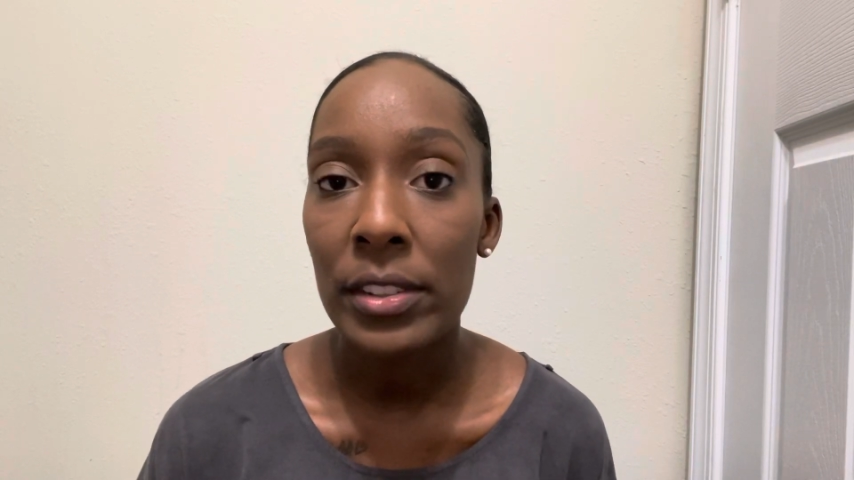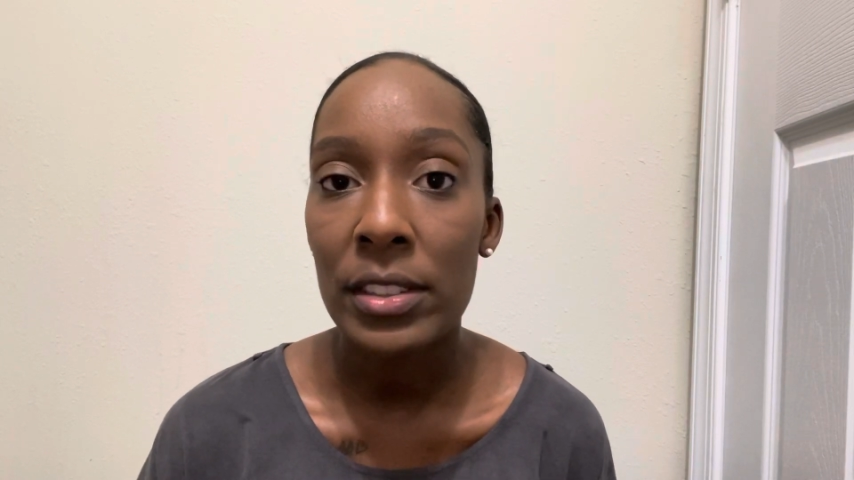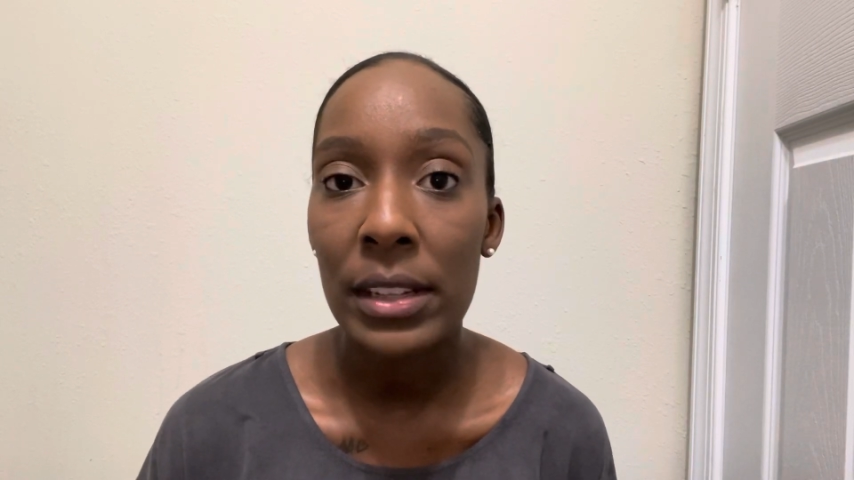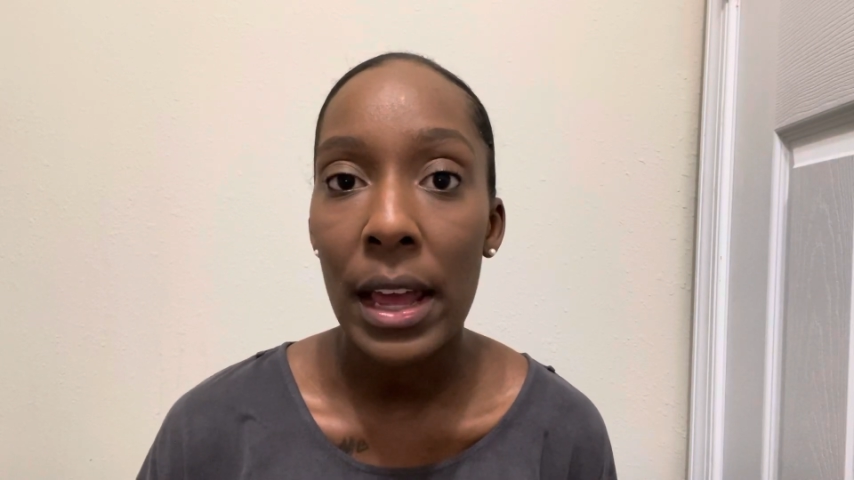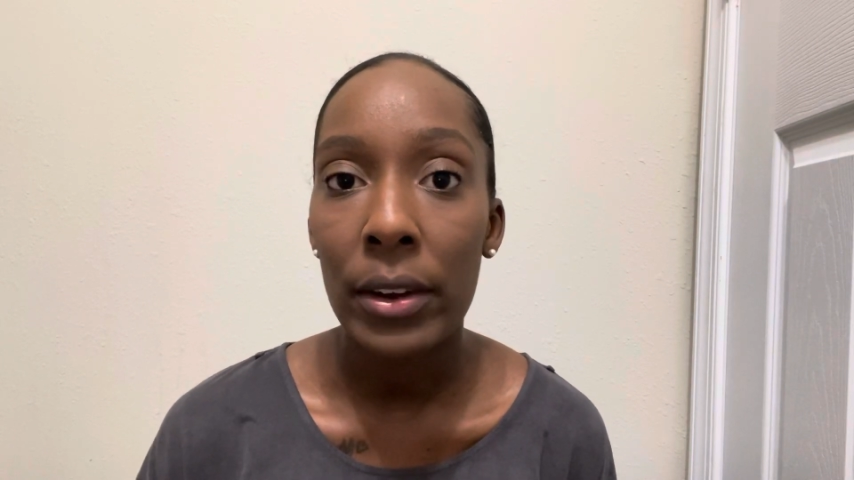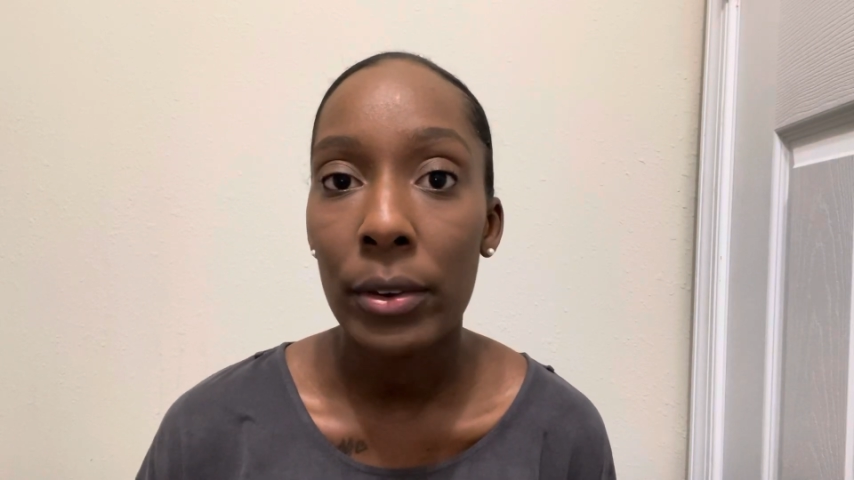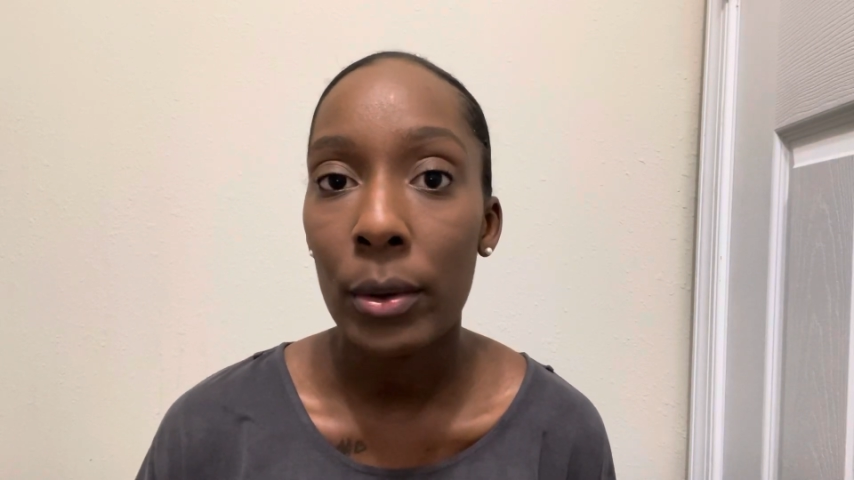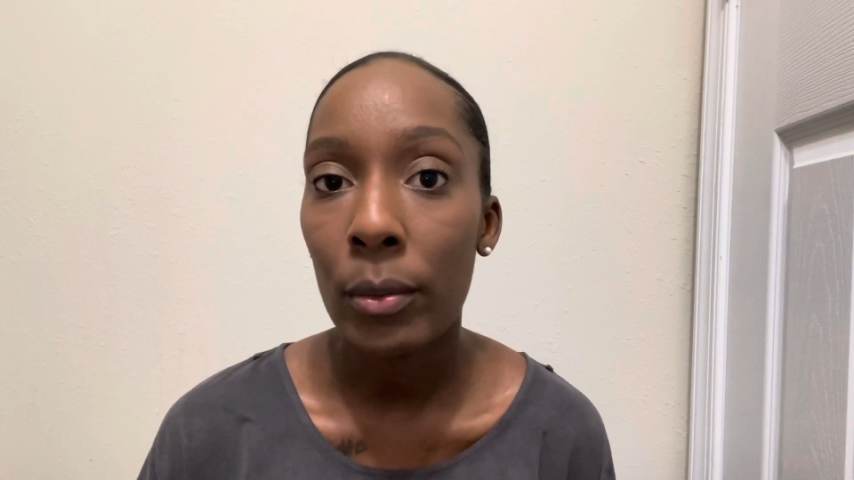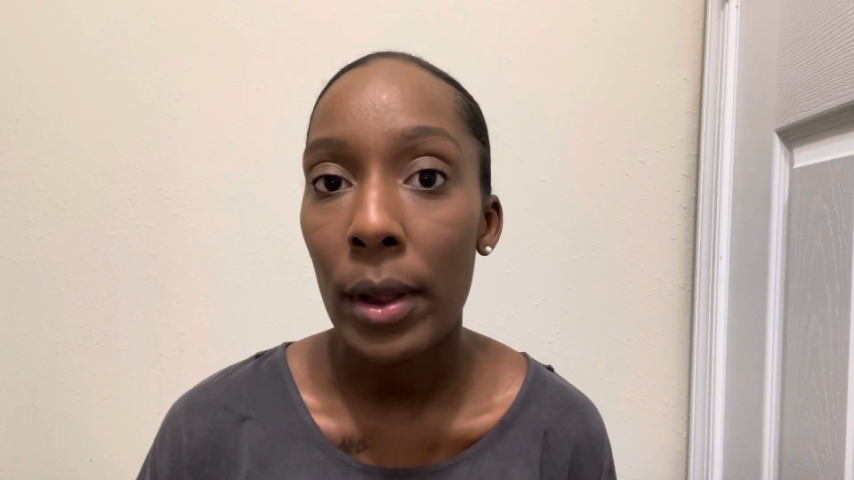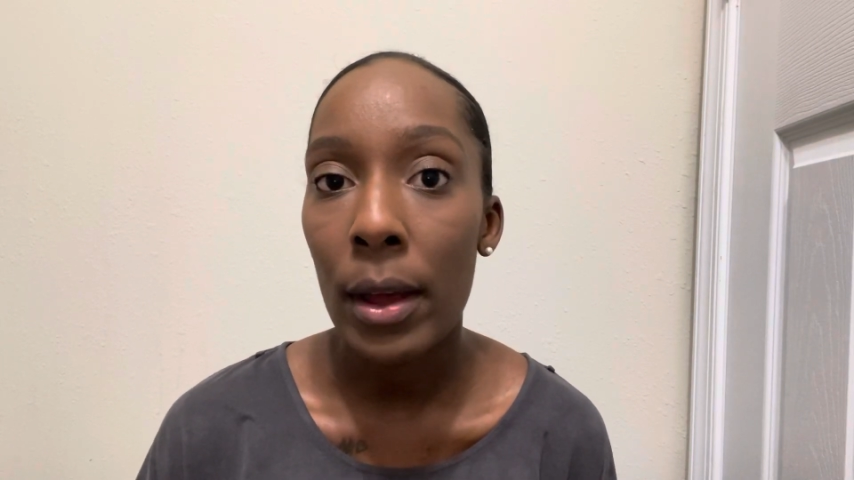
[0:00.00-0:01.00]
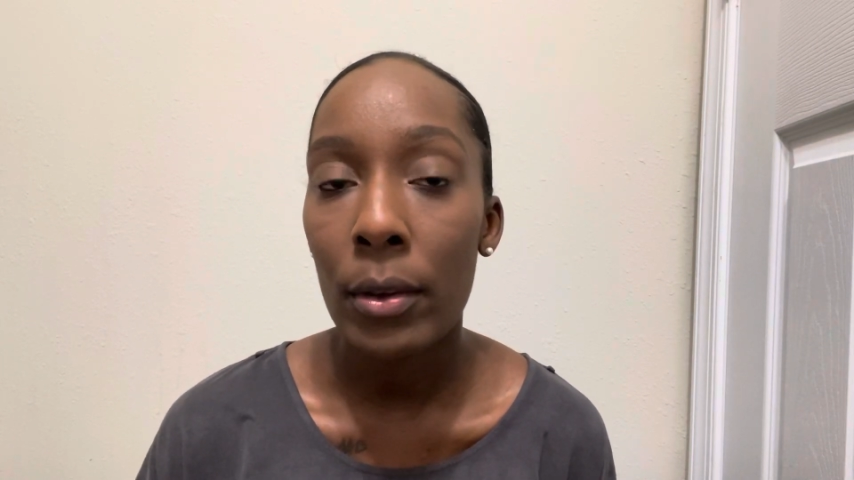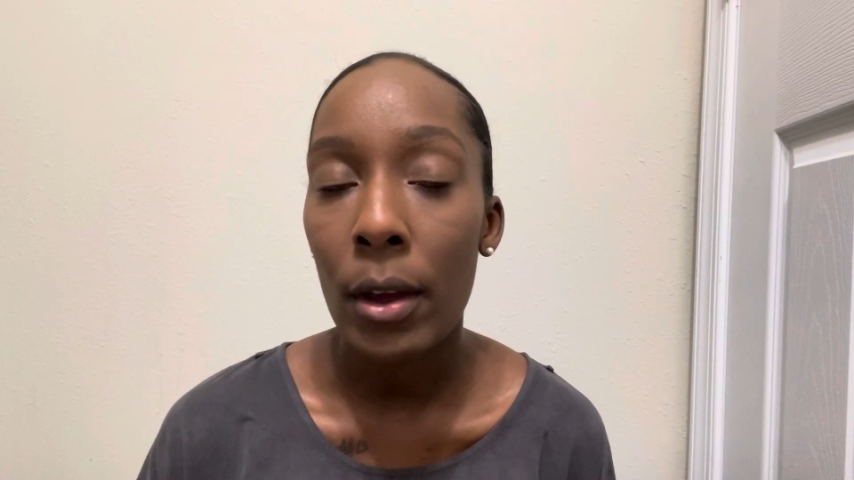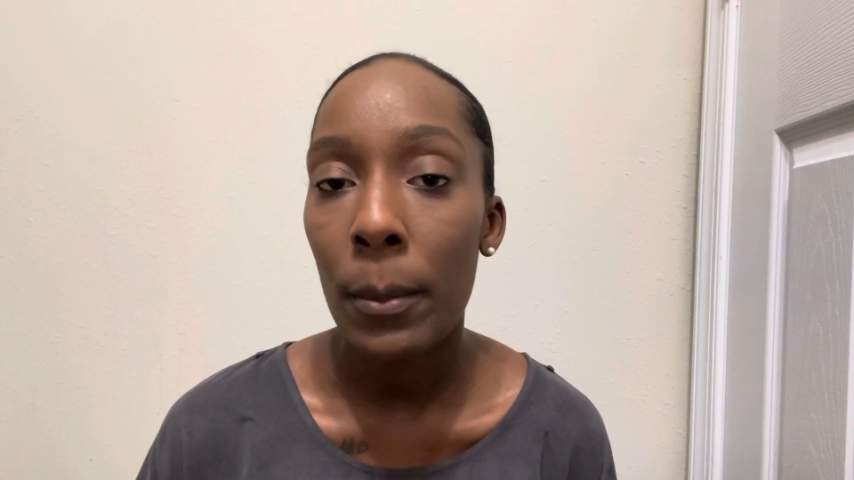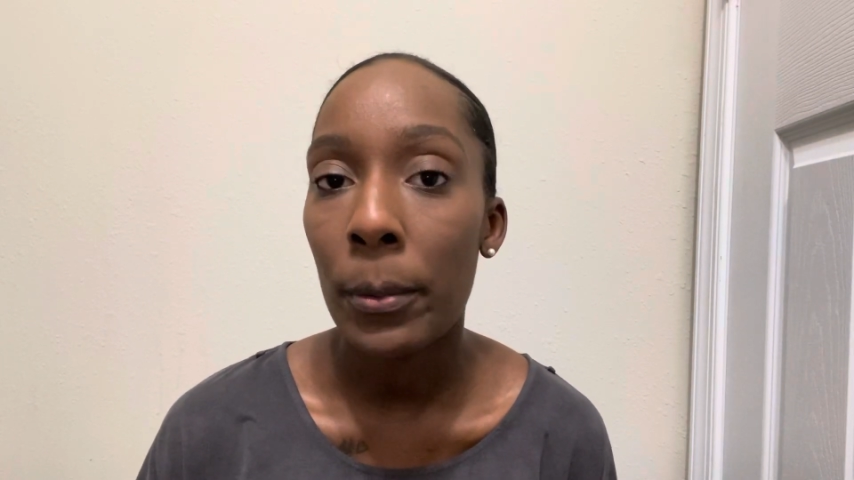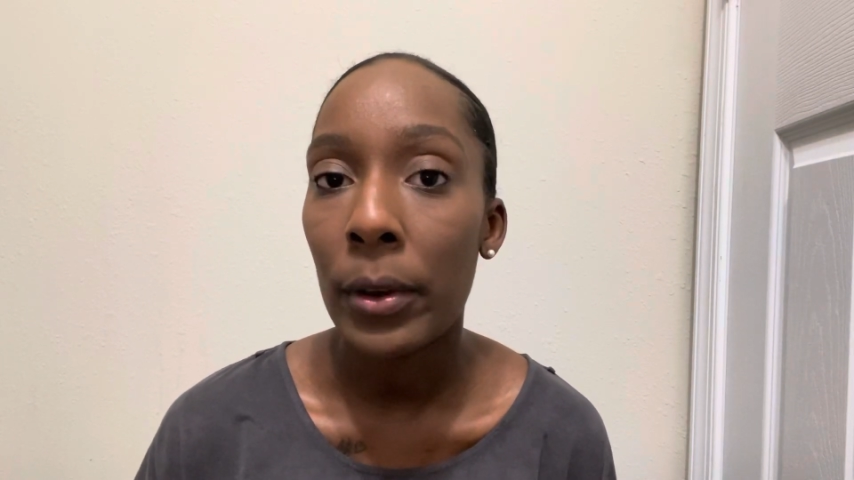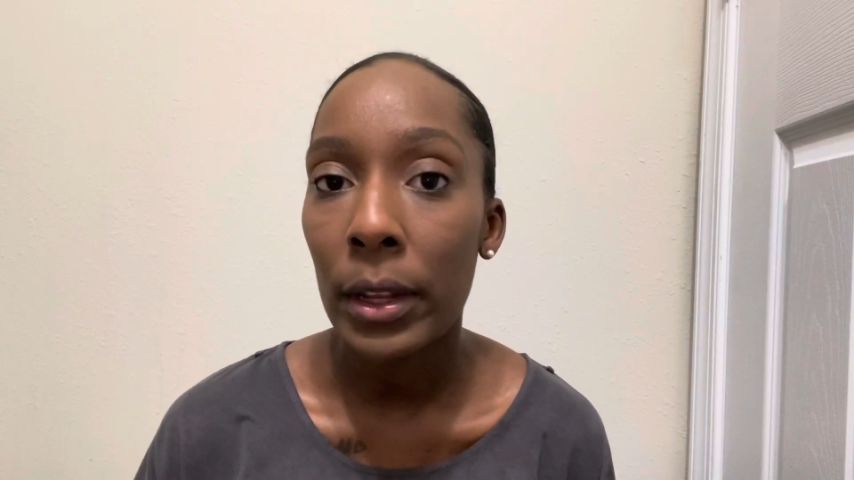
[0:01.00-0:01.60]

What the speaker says: scattered around upper